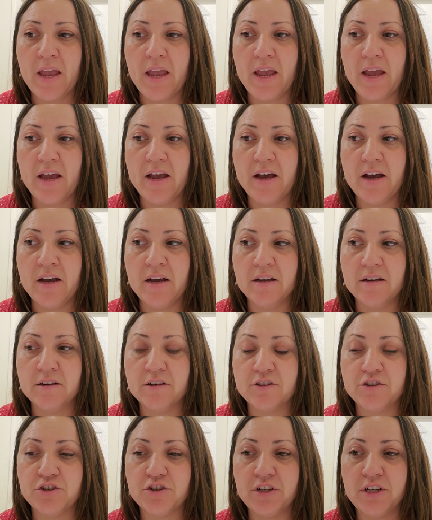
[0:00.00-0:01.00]

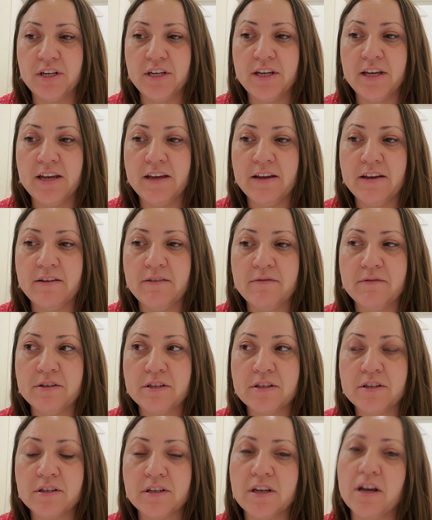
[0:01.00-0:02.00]
and she
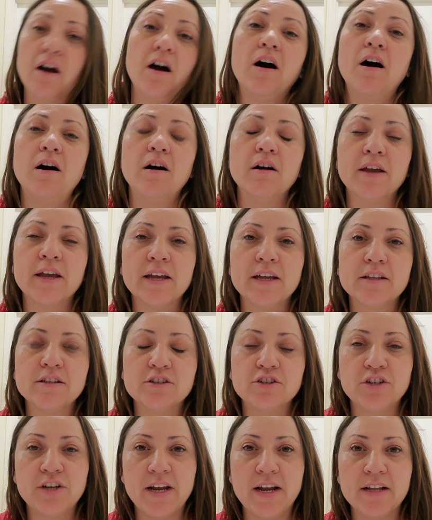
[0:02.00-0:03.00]
gives all kids
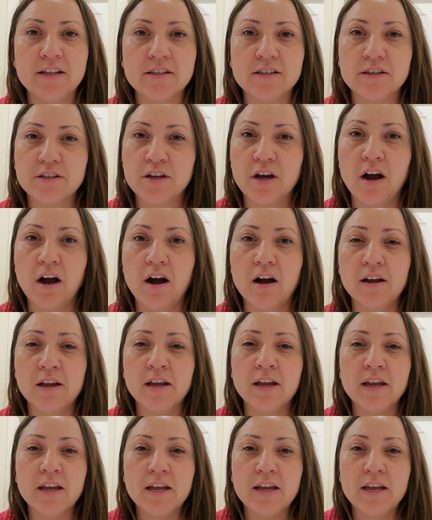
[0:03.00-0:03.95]
a chance to talk.